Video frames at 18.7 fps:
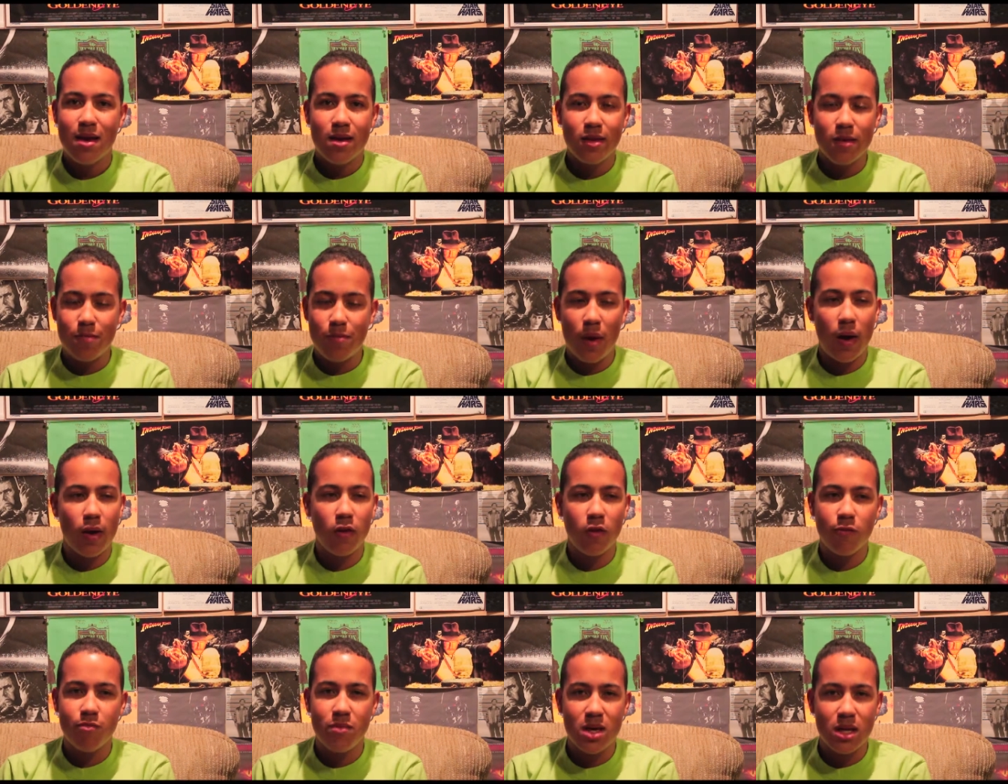The
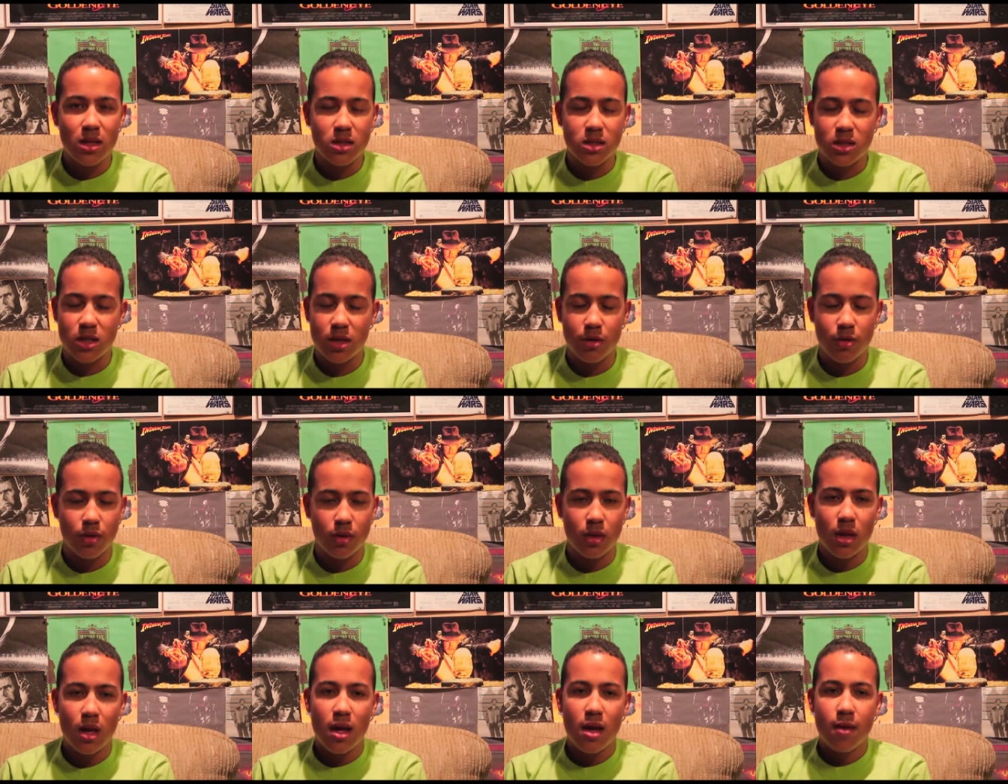Battle of Minas
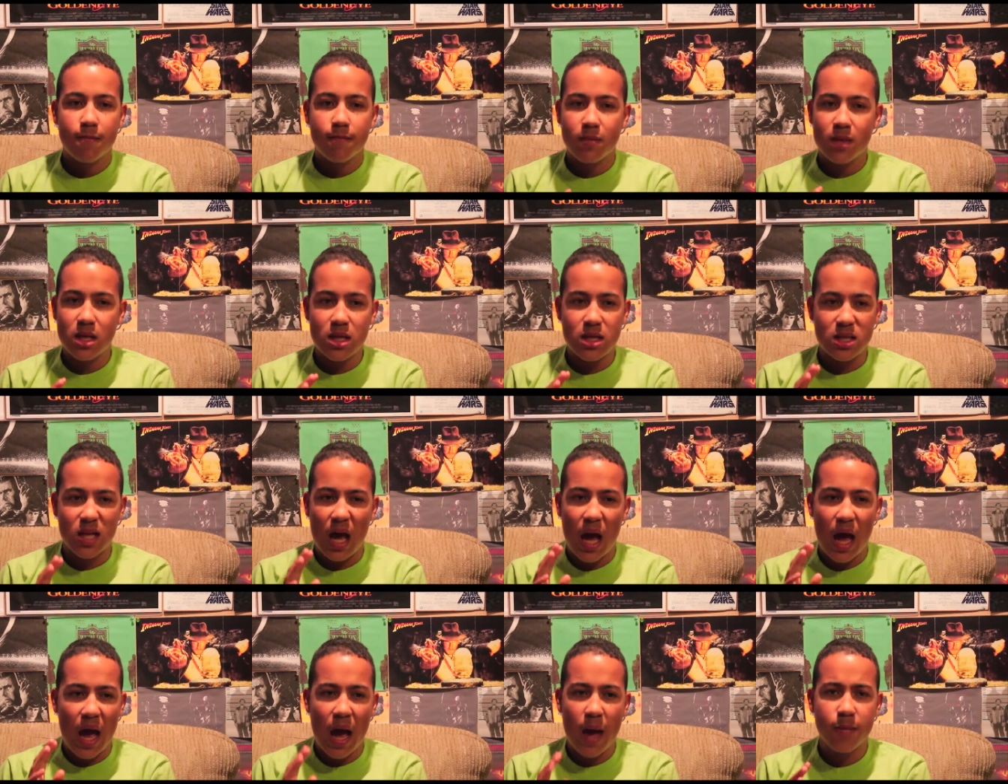Tirith is
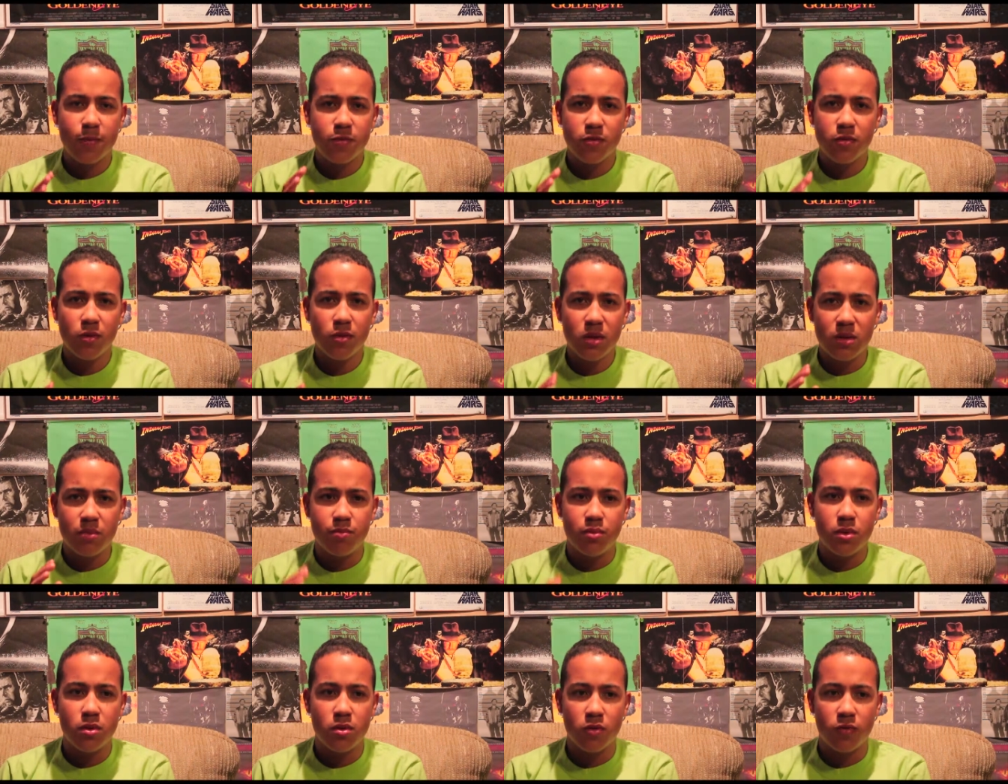absolutely
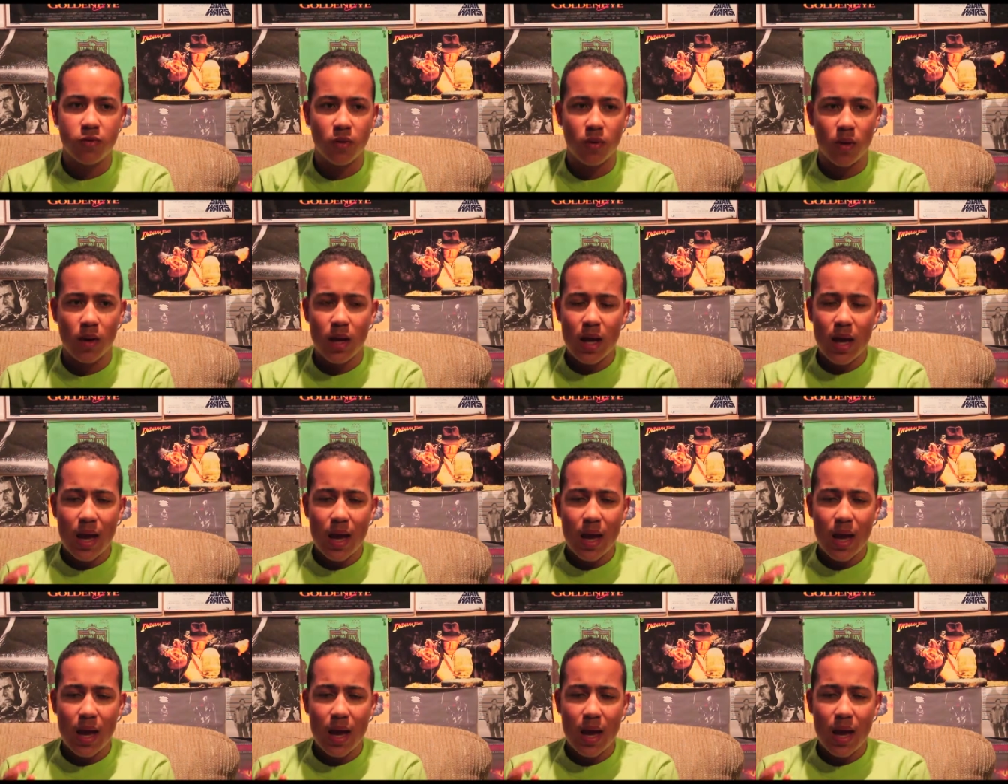beautiful,